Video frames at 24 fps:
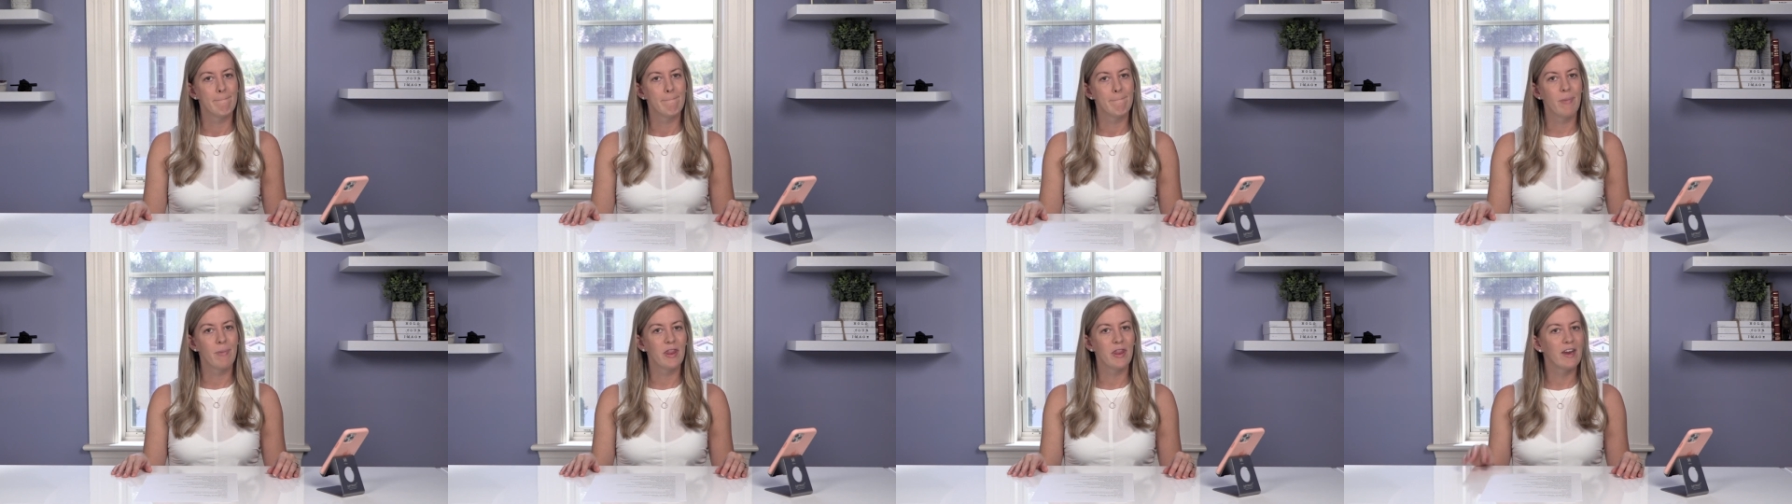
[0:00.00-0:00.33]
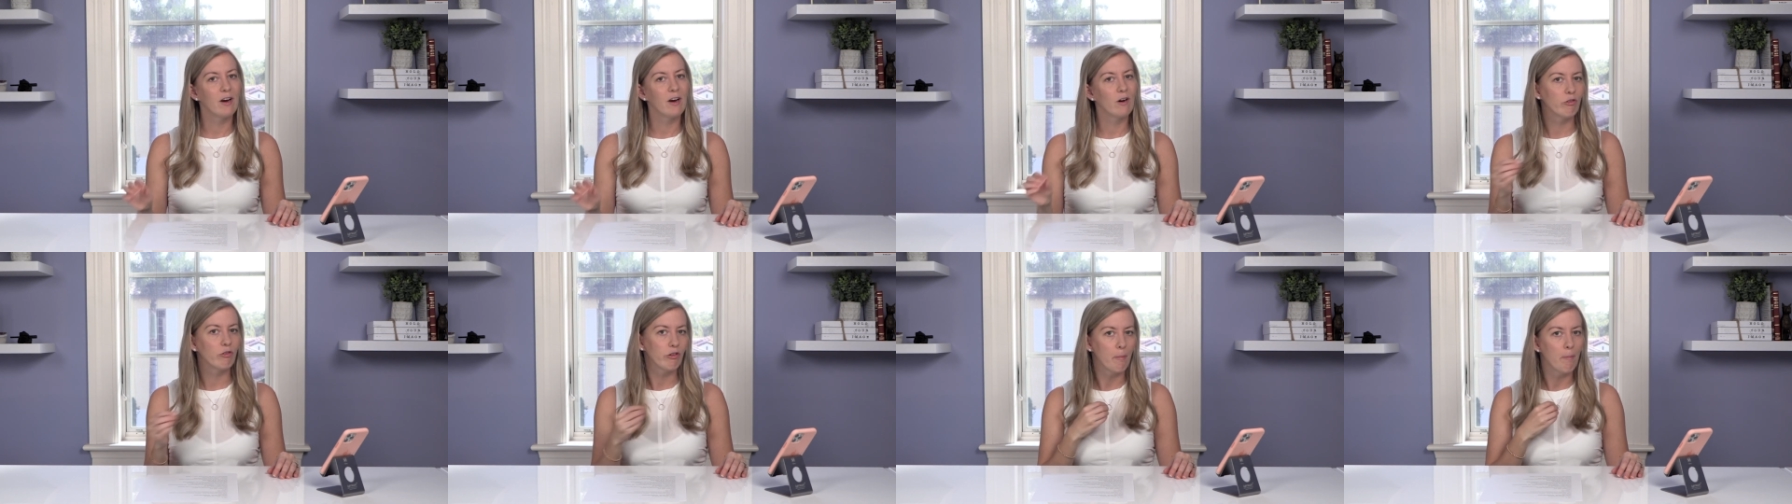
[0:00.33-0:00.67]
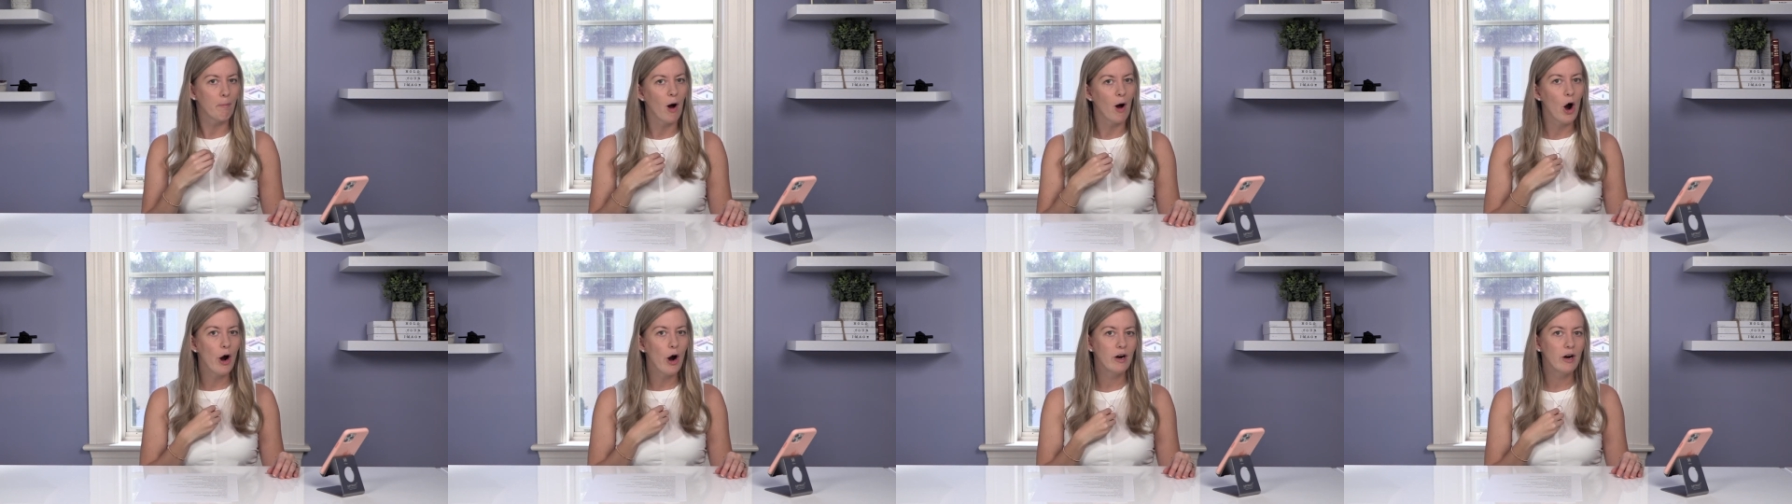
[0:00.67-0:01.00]
But there's a
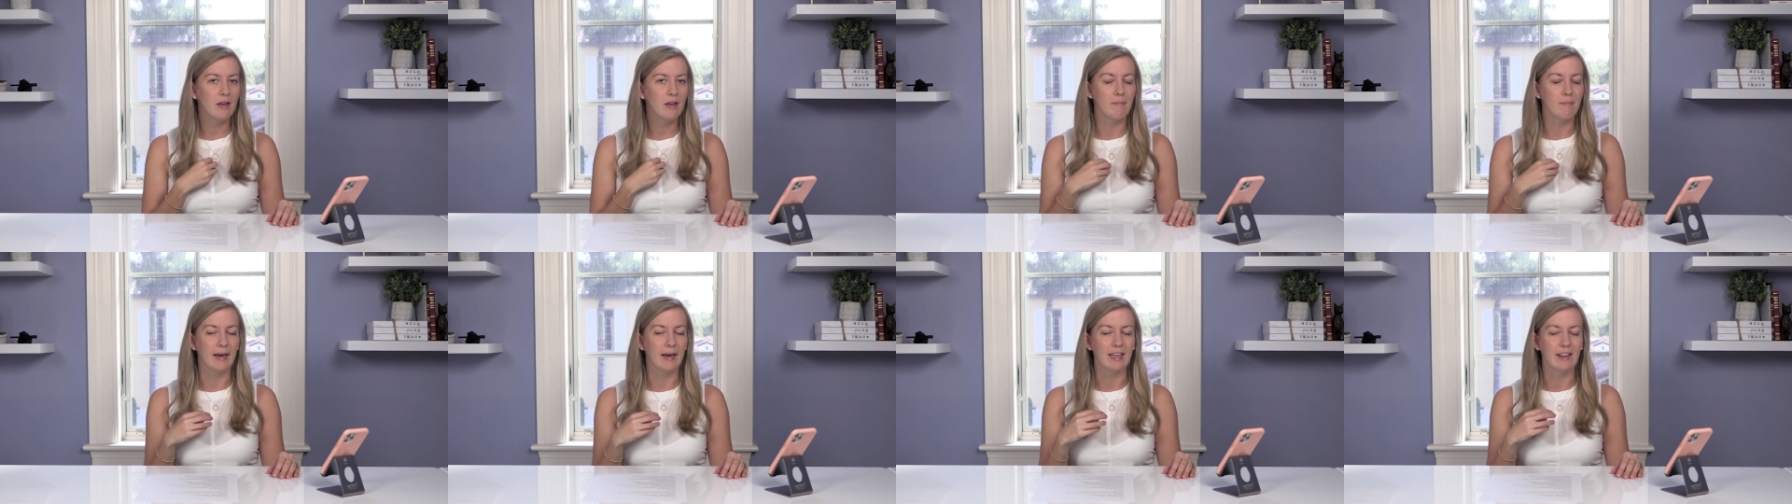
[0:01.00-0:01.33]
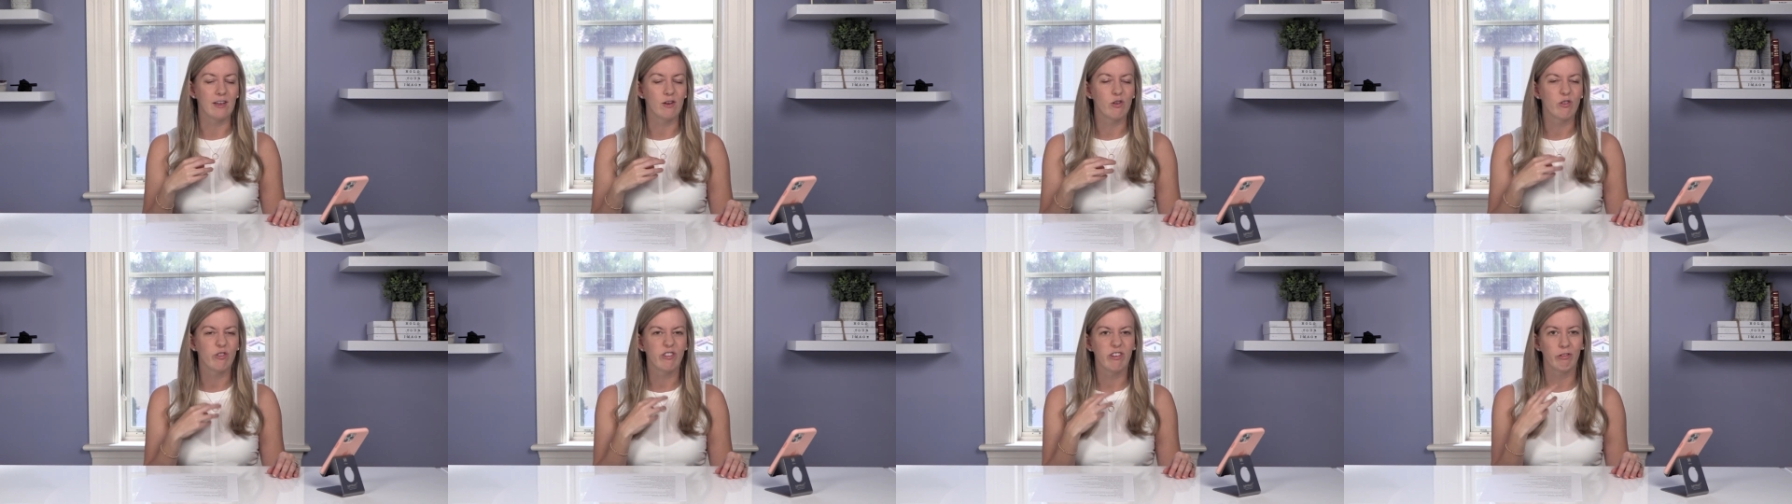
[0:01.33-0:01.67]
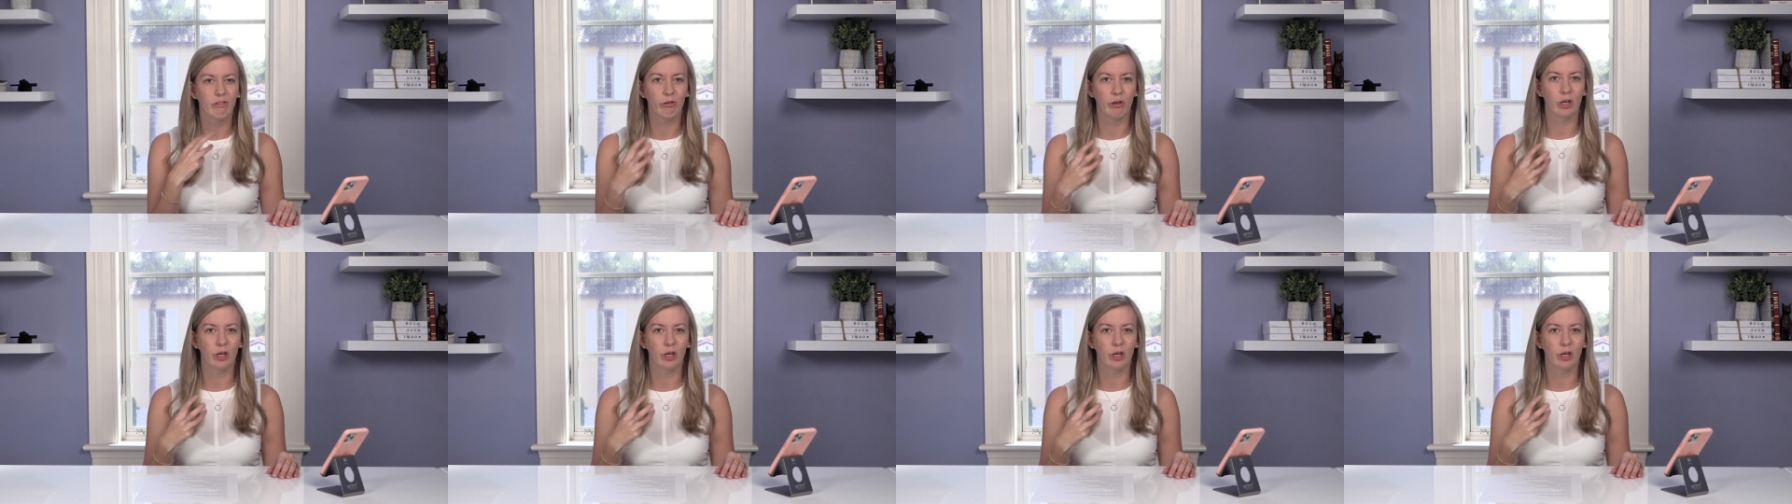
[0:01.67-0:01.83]
part of me. There's this